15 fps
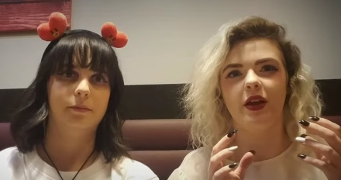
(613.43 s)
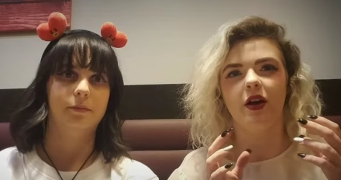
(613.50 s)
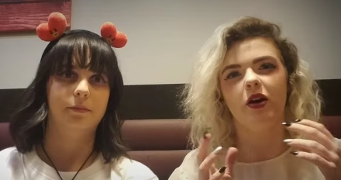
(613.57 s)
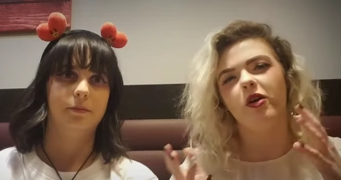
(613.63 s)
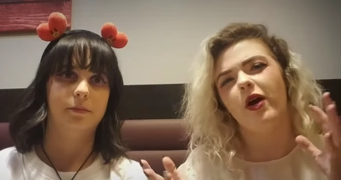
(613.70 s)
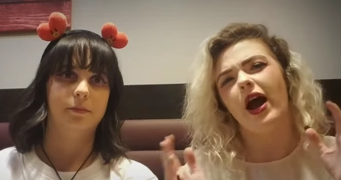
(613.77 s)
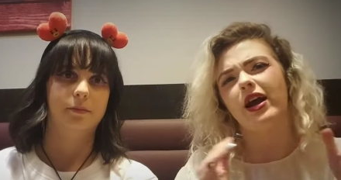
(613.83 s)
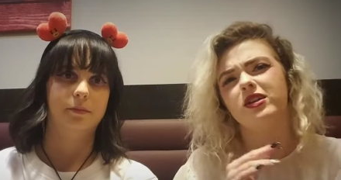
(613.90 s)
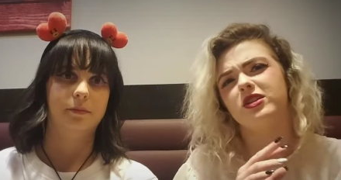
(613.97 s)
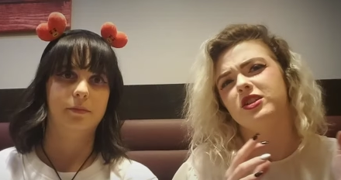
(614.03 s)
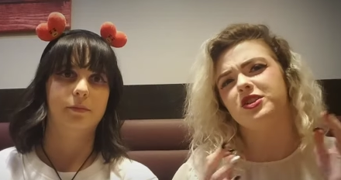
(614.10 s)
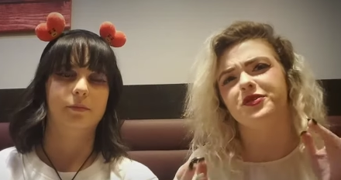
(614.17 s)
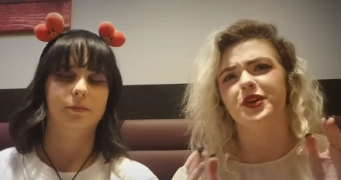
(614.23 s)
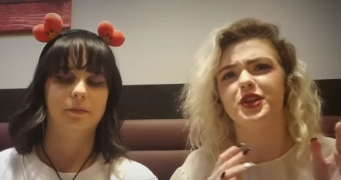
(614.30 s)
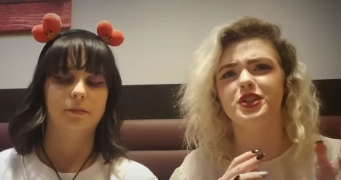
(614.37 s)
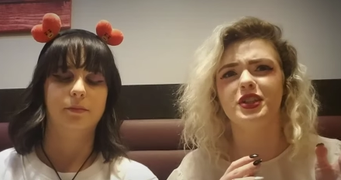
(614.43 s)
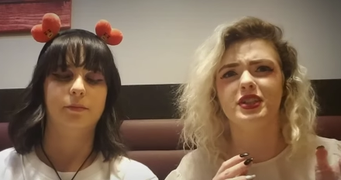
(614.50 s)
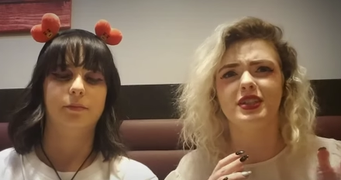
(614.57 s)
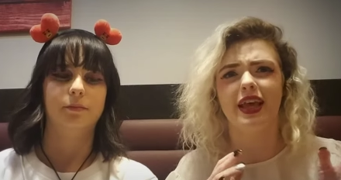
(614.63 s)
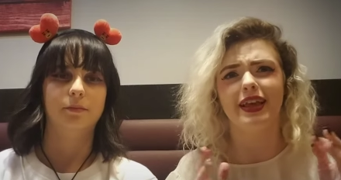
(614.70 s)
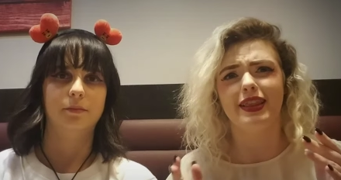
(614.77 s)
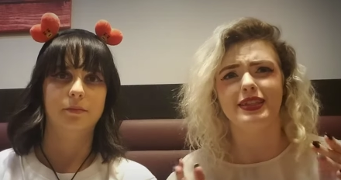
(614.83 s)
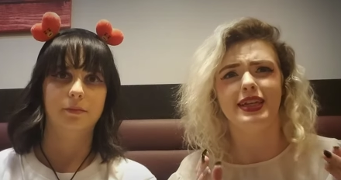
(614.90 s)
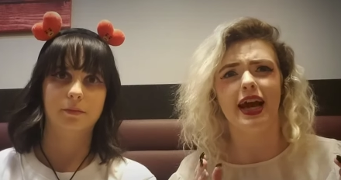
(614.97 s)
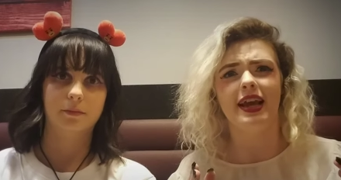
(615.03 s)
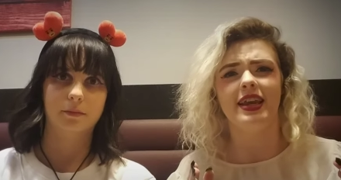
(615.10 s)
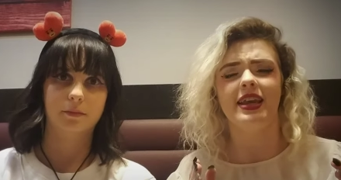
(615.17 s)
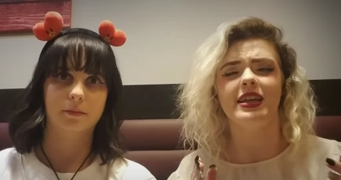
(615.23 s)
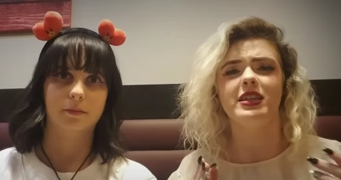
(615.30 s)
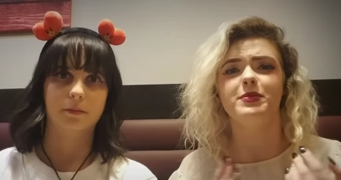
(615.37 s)
Speaker 1: oh actors versus like the
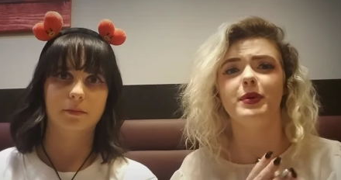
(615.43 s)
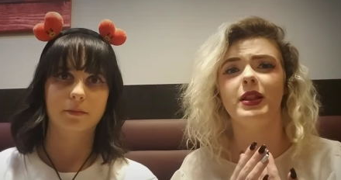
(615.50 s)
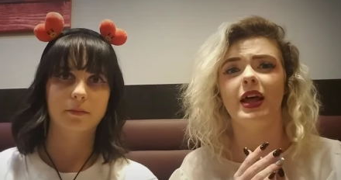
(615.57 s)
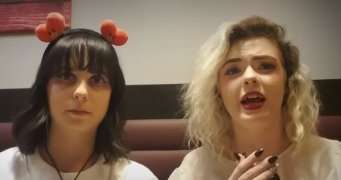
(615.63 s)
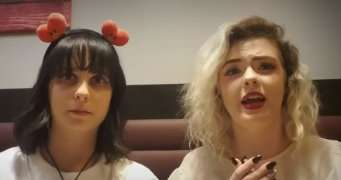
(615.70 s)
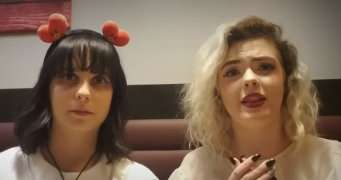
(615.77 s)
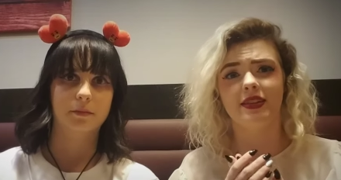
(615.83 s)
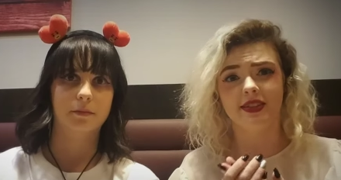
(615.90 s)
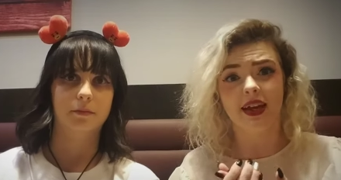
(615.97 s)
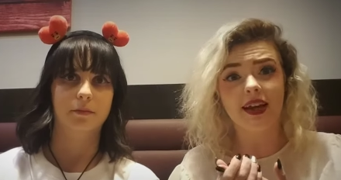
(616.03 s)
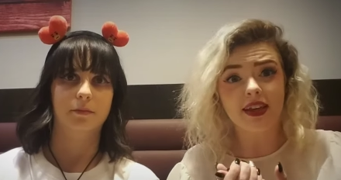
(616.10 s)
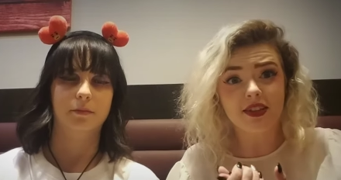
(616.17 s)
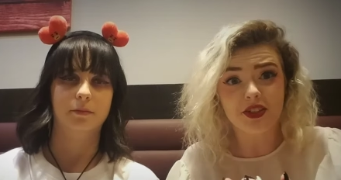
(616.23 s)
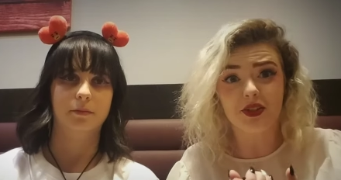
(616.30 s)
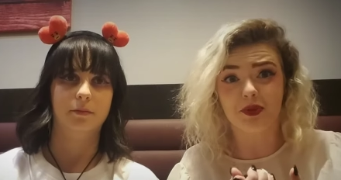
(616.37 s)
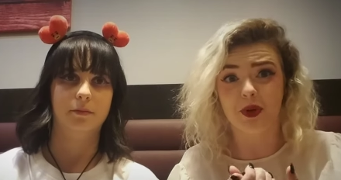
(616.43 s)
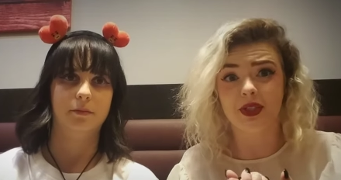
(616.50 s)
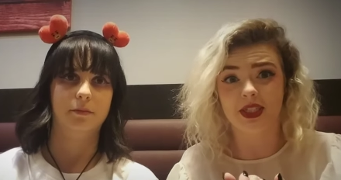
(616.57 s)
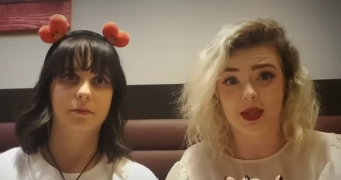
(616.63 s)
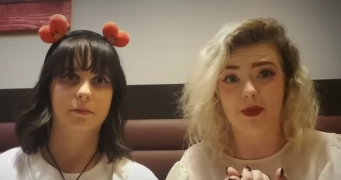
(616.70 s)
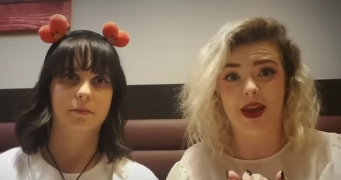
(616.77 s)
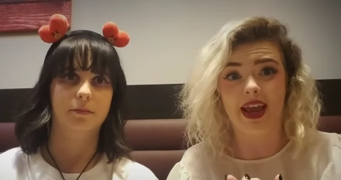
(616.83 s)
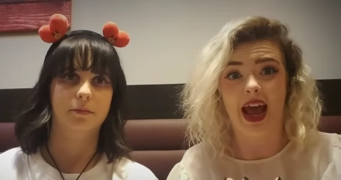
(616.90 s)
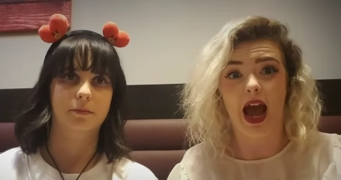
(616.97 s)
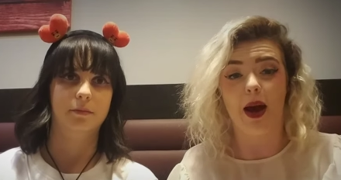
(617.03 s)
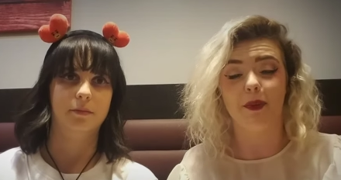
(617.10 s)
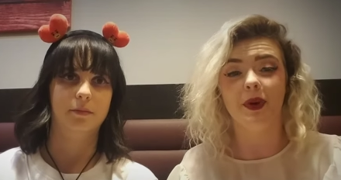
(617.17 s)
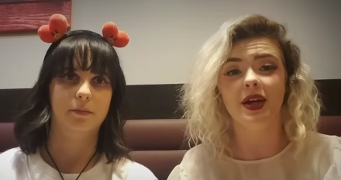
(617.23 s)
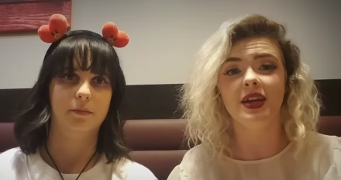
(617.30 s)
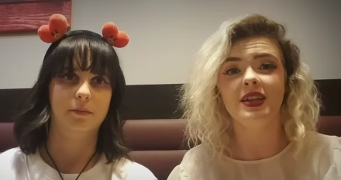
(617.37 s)
techies, but like techies are the ones that make it
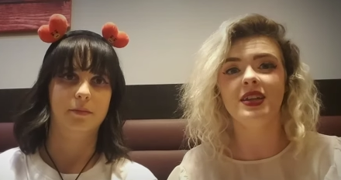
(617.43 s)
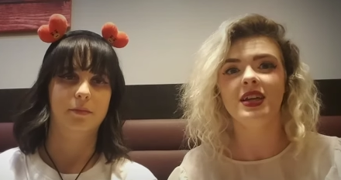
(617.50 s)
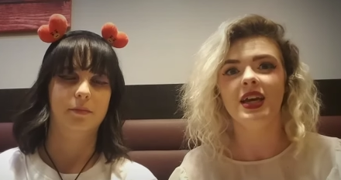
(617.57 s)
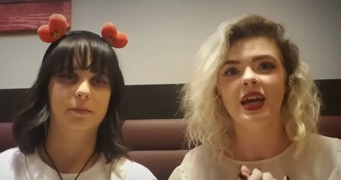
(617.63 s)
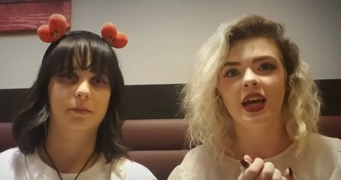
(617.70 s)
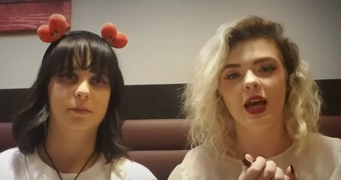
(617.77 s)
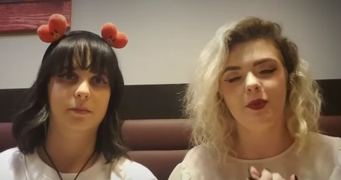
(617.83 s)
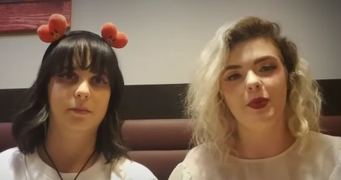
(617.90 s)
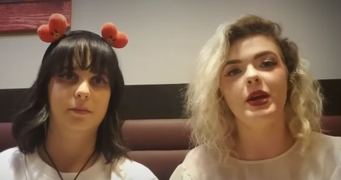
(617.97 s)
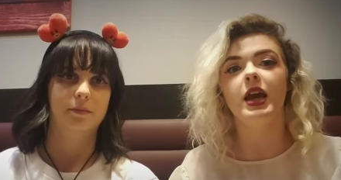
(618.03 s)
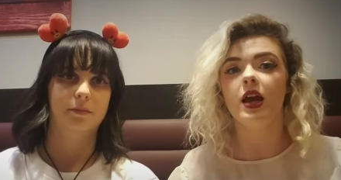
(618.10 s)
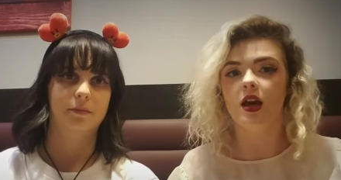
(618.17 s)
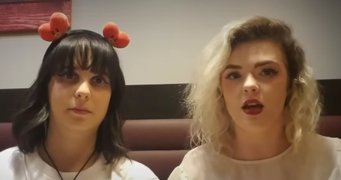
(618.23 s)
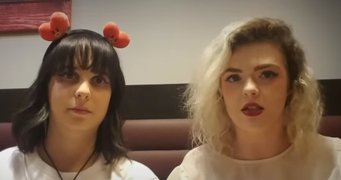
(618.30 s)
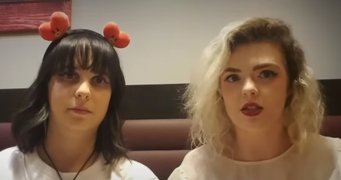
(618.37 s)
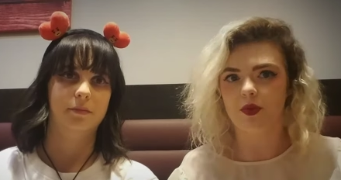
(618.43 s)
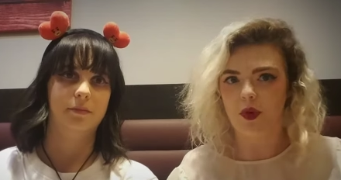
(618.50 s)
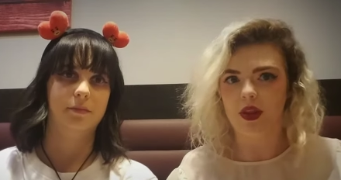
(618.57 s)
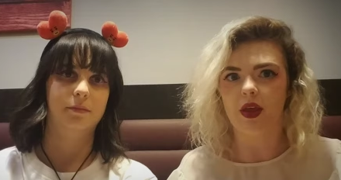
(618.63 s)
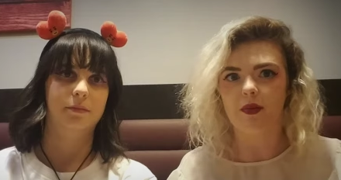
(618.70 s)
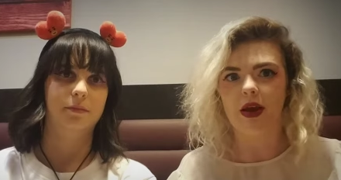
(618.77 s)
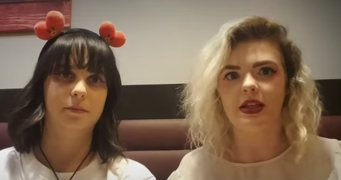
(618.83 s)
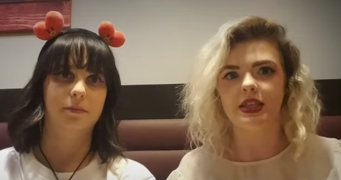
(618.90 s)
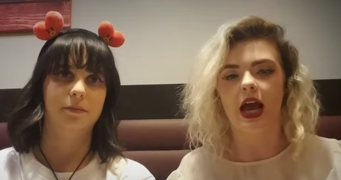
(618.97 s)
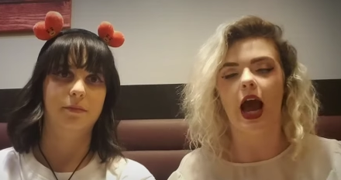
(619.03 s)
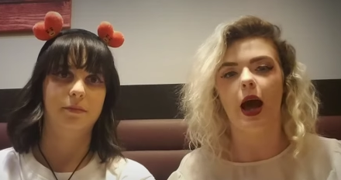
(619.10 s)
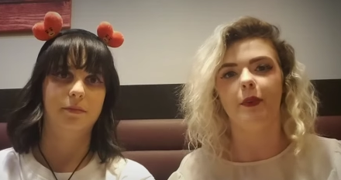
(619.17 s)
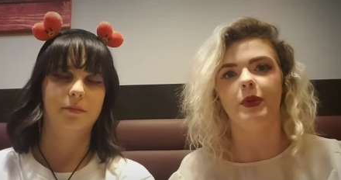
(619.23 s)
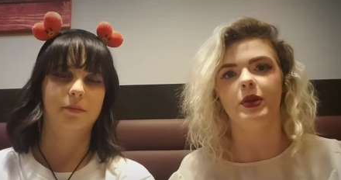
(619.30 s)
happen, and Big Hit is the one that makes it happen.